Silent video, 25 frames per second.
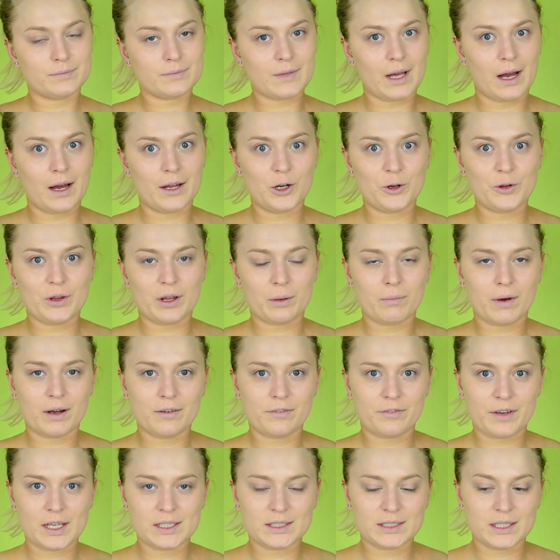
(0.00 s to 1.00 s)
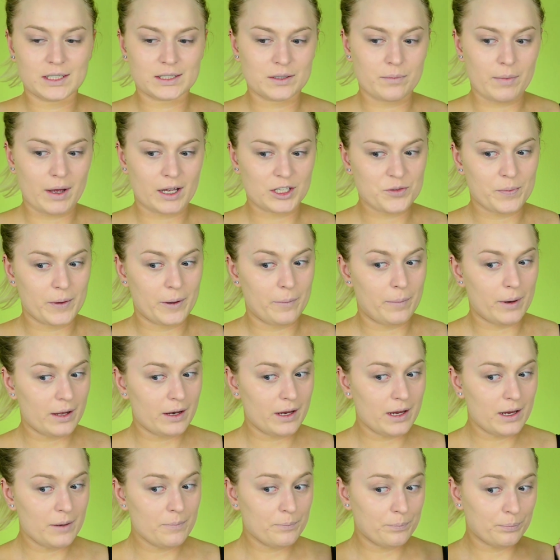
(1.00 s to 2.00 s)
I know that my face doesn't match my
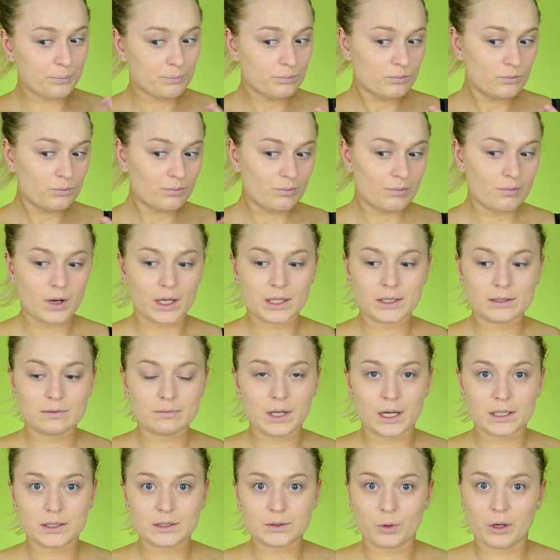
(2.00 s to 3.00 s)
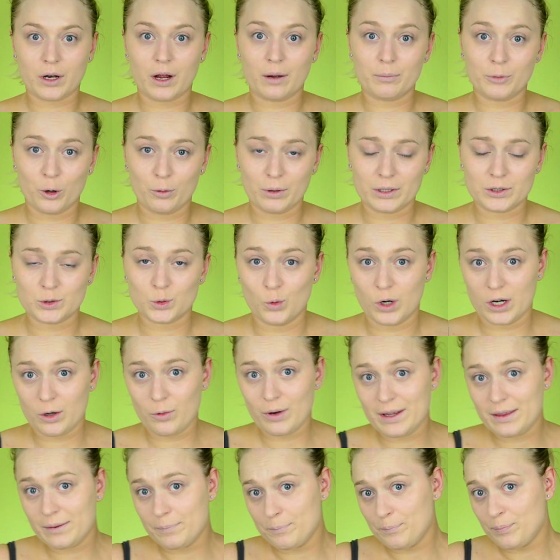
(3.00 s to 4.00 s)
body, but that's what I'm going to work
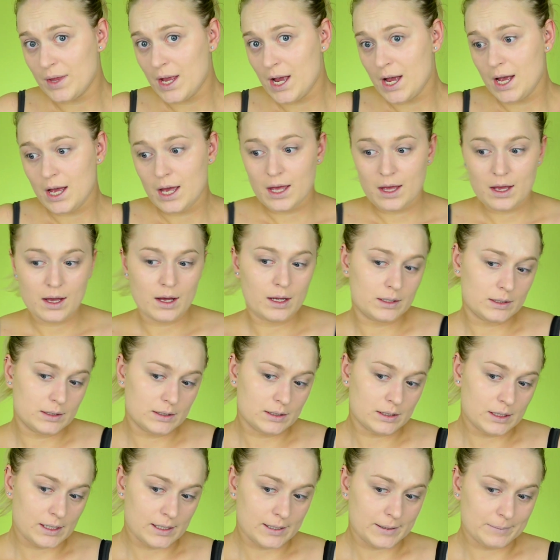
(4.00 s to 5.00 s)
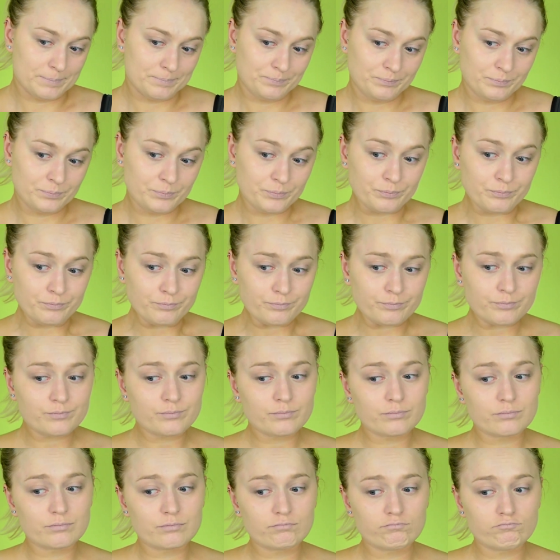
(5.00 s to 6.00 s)
with. And
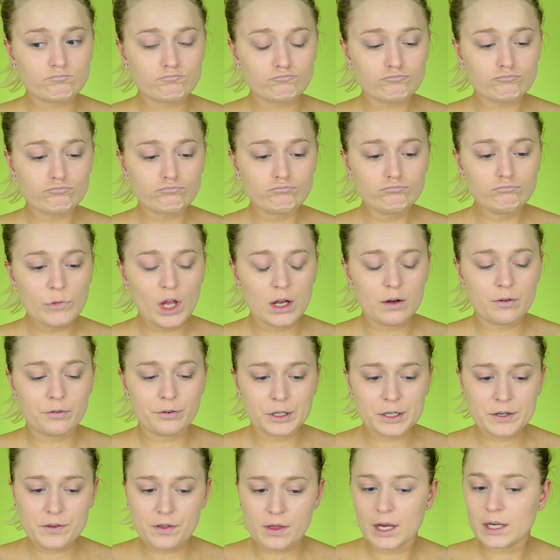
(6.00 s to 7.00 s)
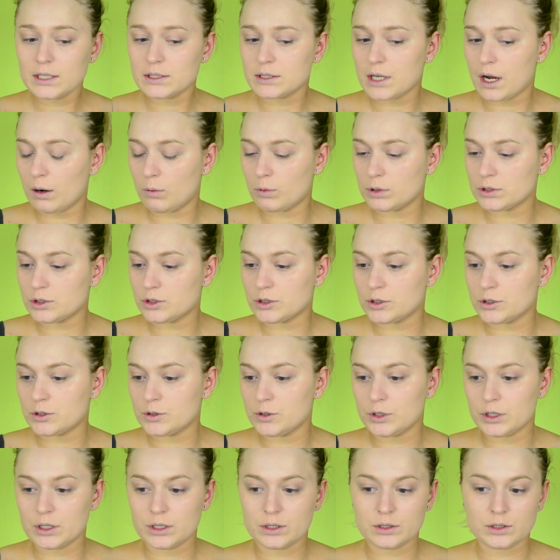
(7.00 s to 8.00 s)
first things that I want to
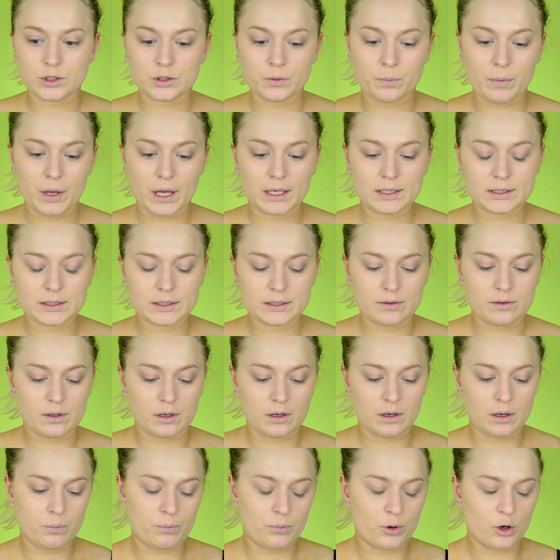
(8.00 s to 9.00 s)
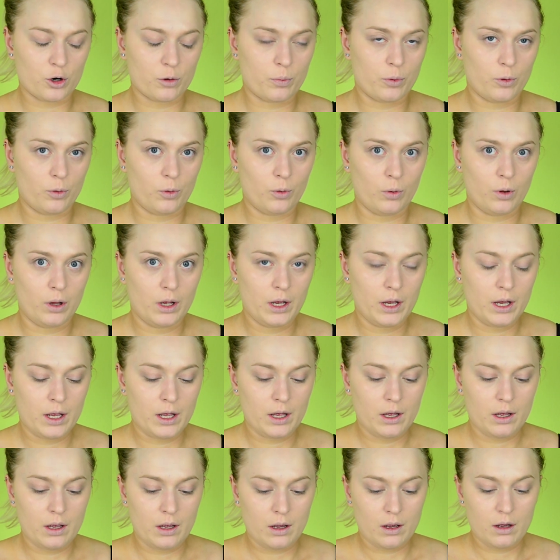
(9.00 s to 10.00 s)
do is to mix the purple
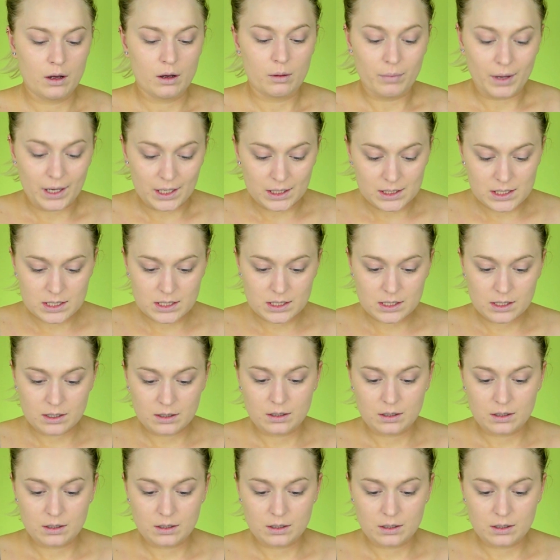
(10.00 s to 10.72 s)
base,